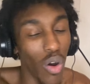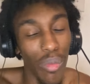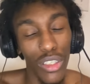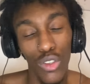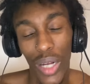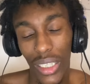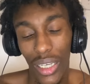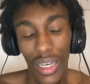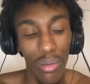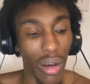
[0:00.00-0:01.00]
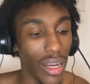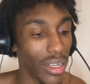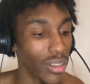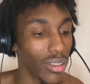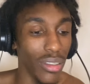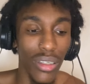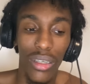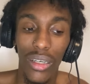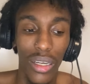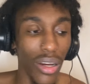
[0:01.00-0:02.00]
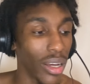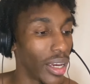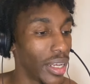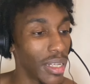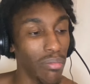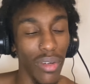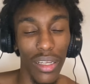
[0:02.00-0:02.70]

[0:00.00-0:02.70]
me to react to anybody, any